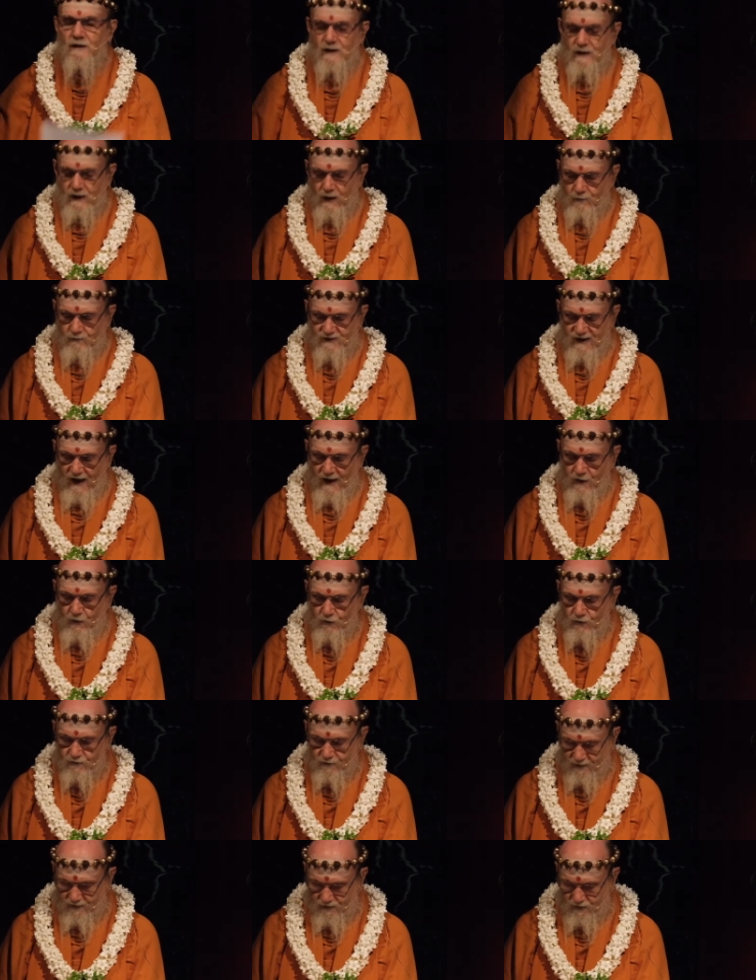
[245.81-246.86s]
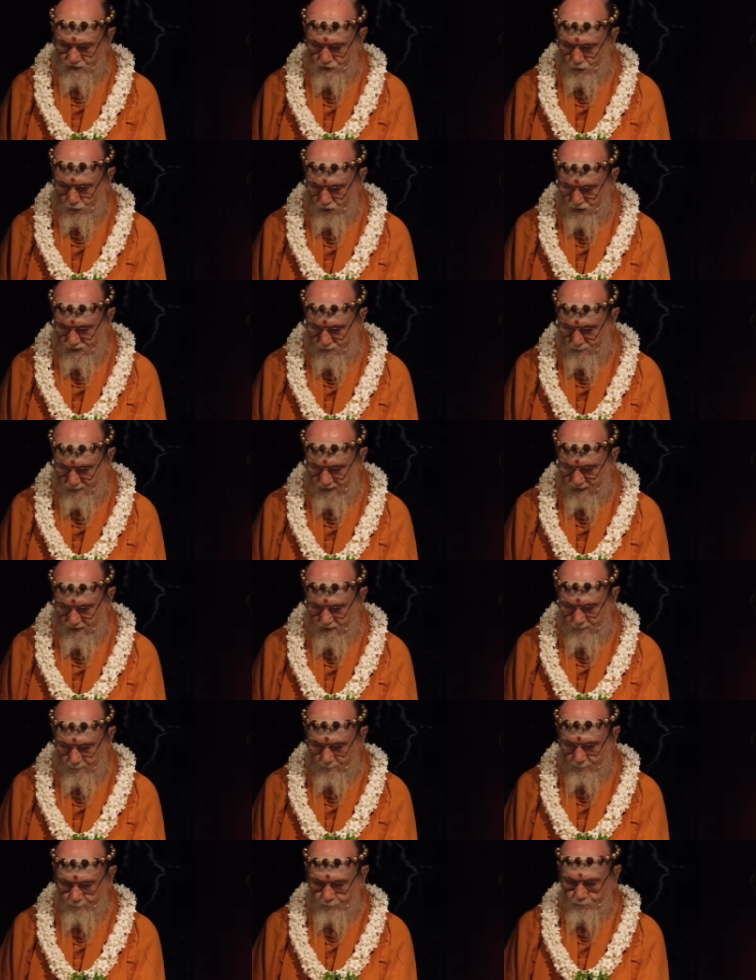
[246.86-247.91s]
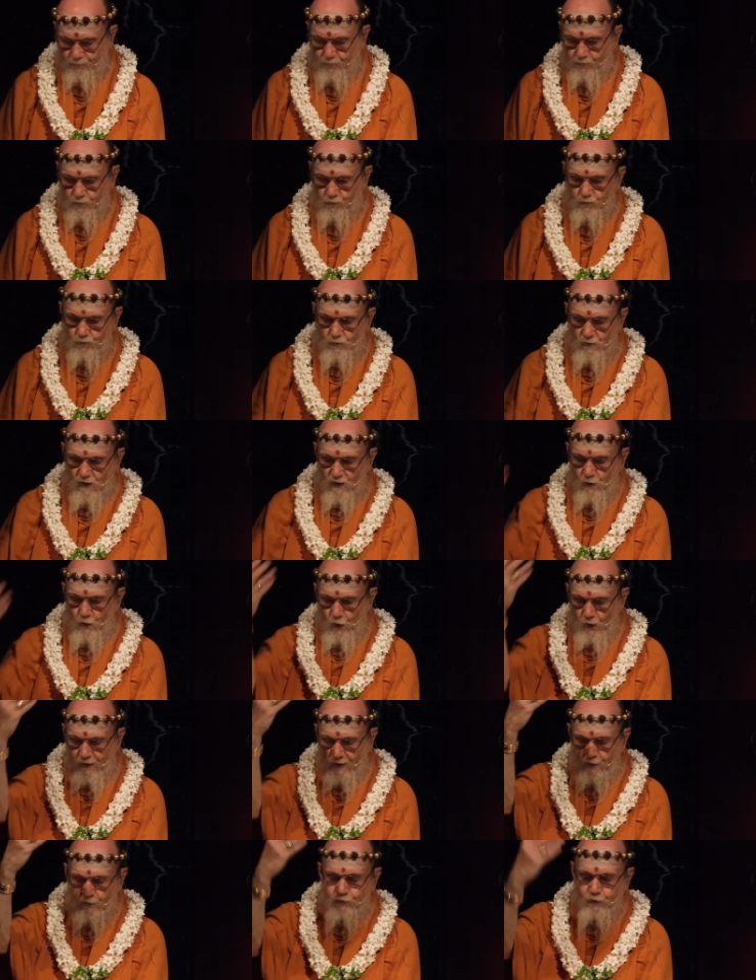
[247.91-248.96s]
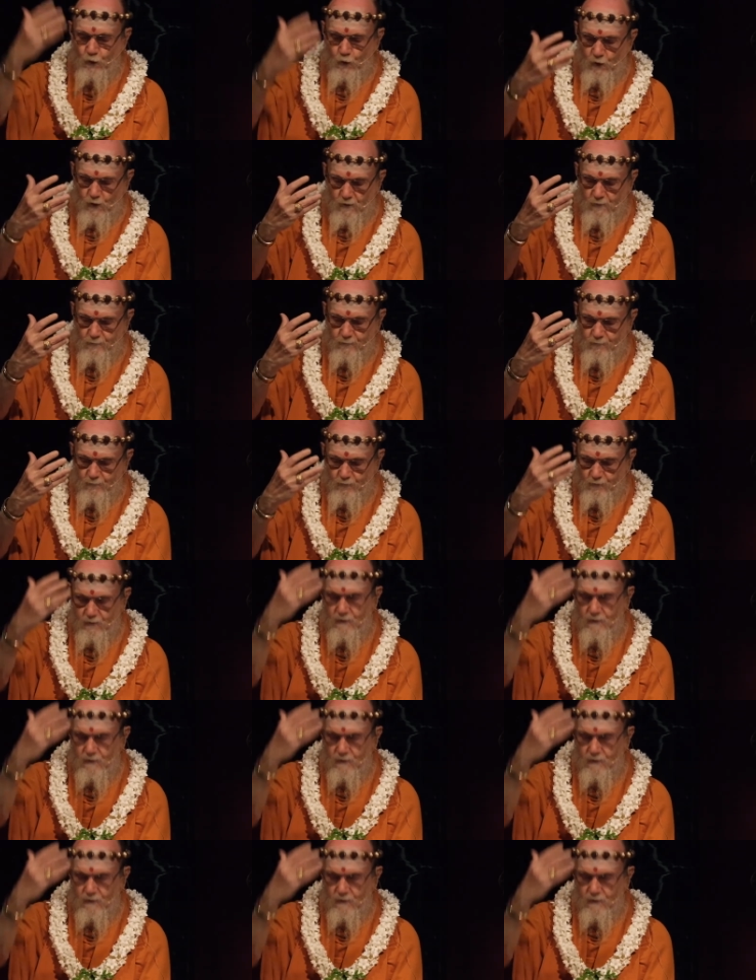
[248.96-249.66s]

comes out of it, so to speak. Well, therefore,